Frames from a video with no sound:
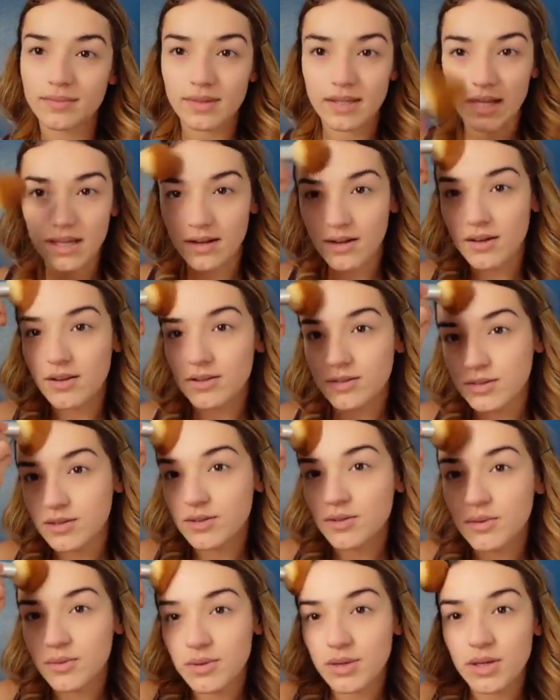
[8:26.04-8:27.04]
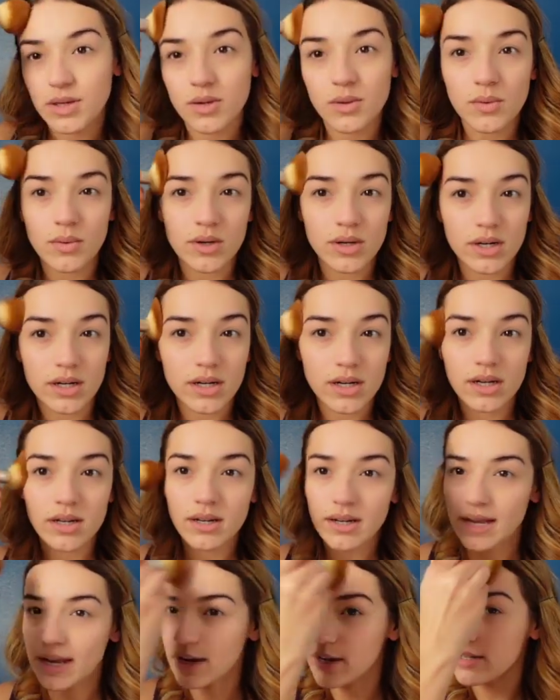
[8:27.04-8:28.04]
And also your
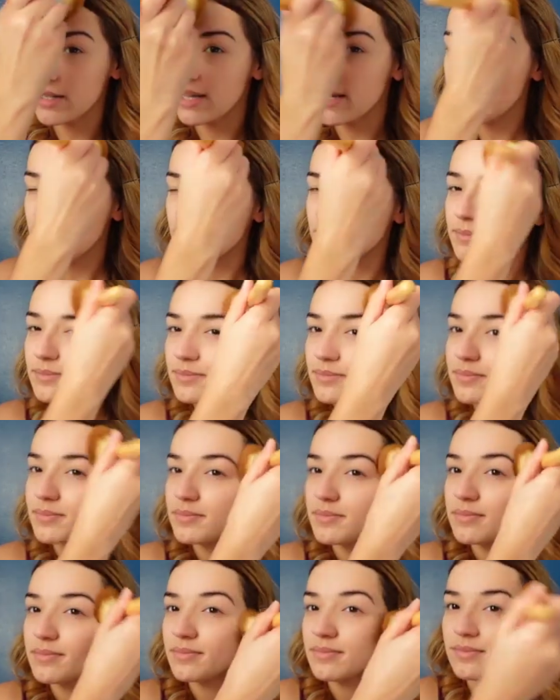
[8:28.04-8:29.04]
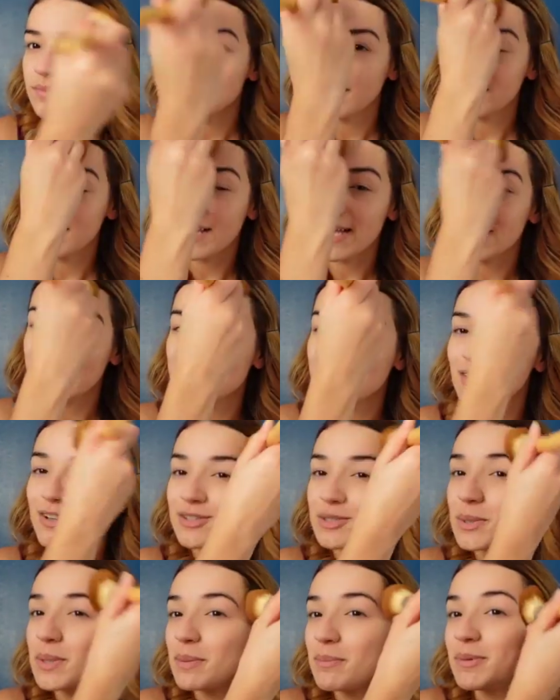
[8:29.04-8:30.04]
hairline. That is
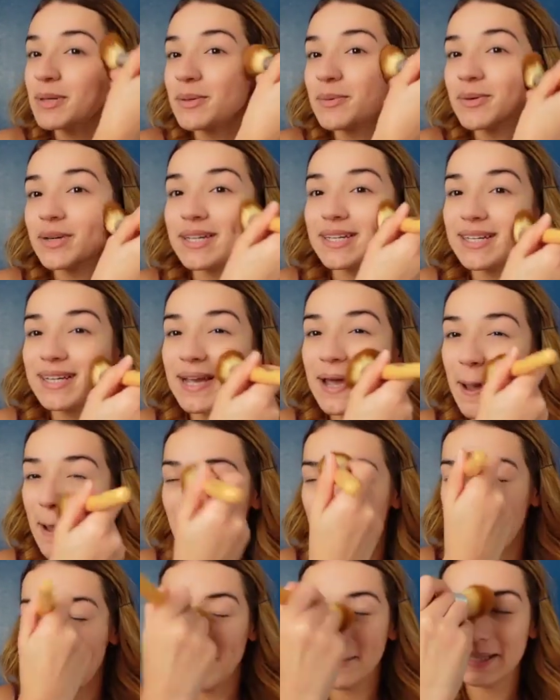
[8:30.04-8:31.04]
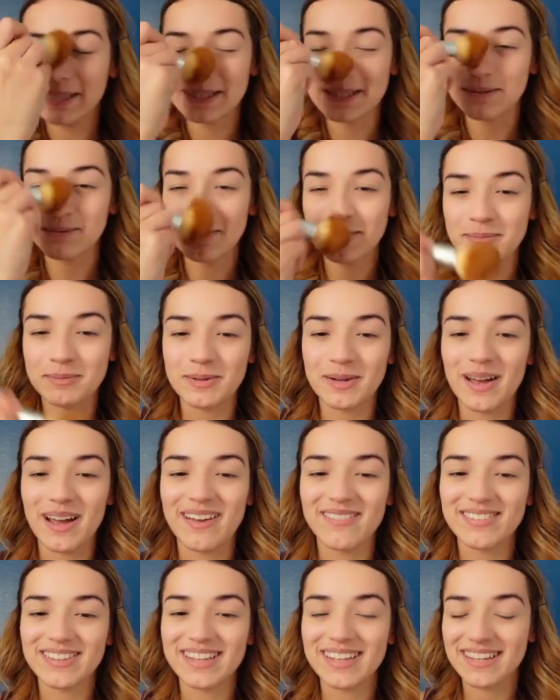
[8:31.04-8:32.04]
also a big one. I would see people
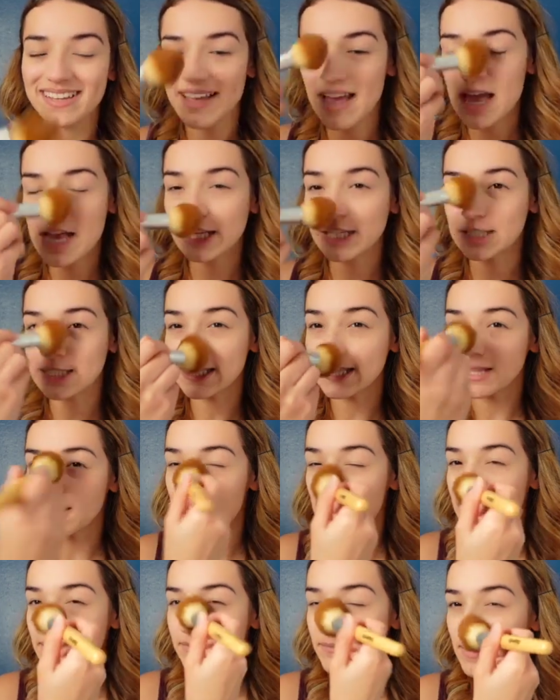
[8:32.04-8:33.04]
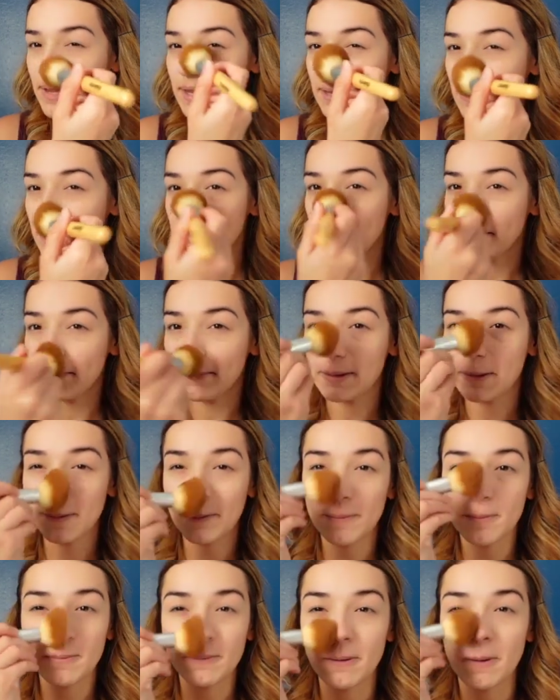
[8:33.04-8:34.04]
have like just a line of makeup. I'm like,
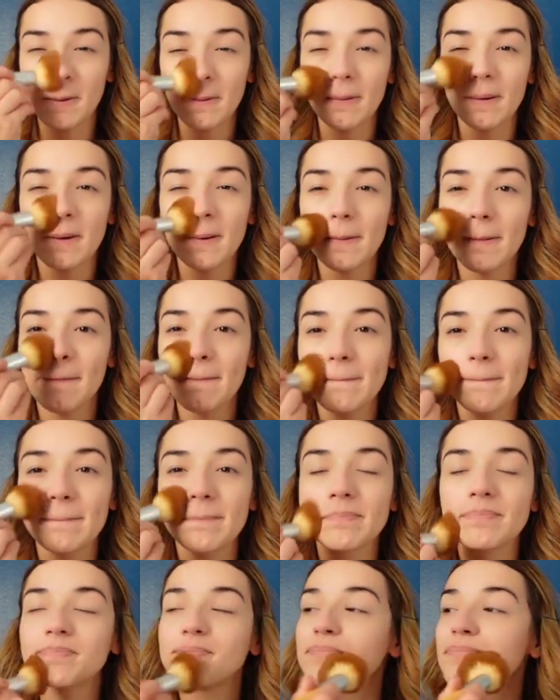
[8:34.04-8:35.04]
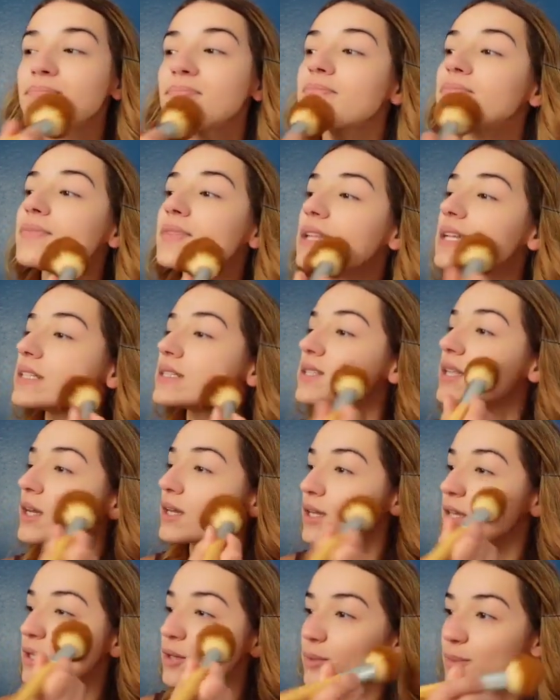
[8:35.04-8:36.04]
oh no, girl. That's not
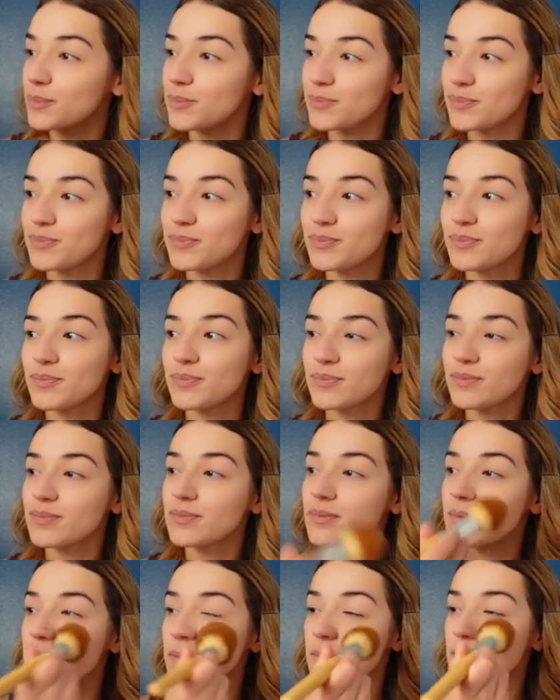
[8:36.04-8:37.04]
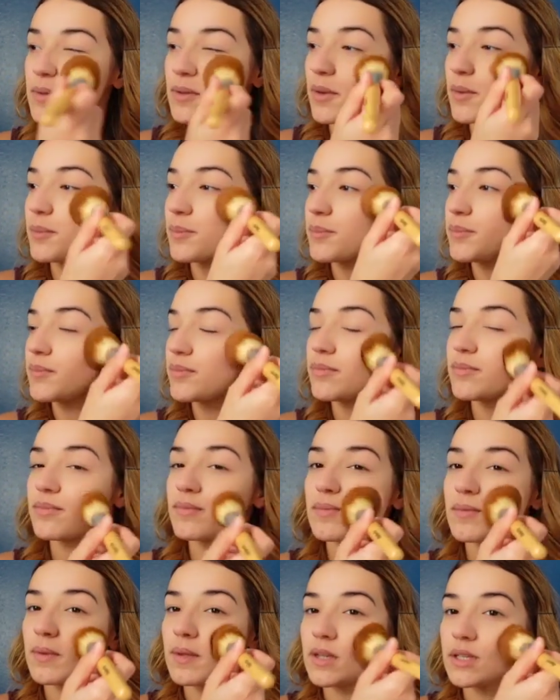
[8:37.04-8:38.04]
cute. So
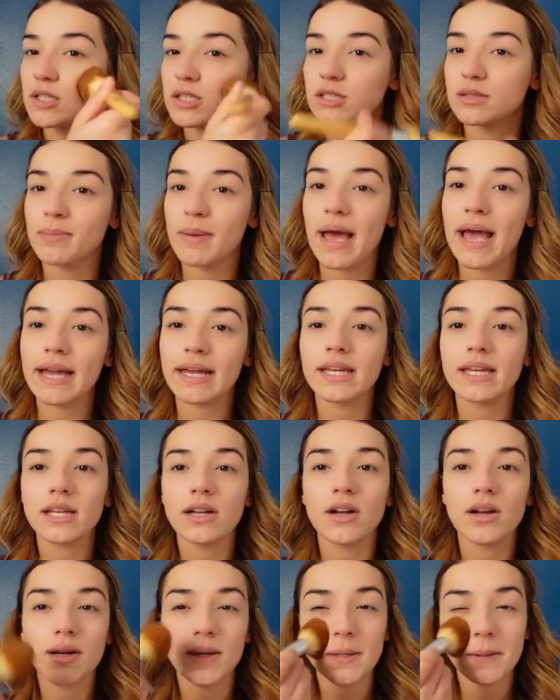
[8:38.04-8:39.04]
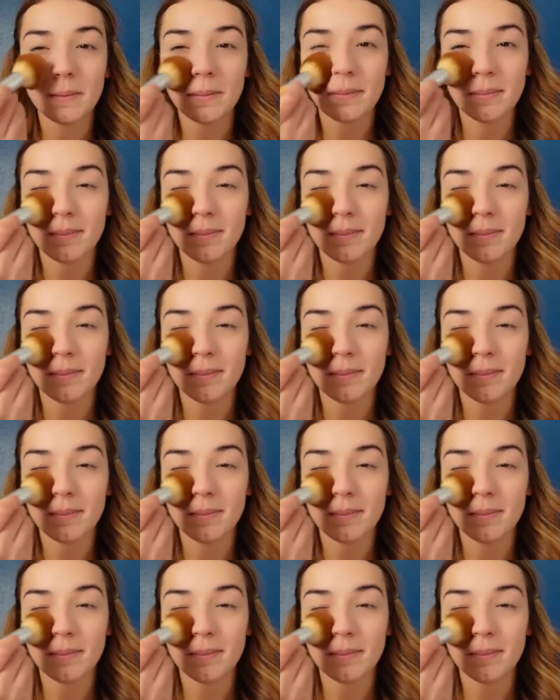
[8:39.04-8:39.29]
just pack it on.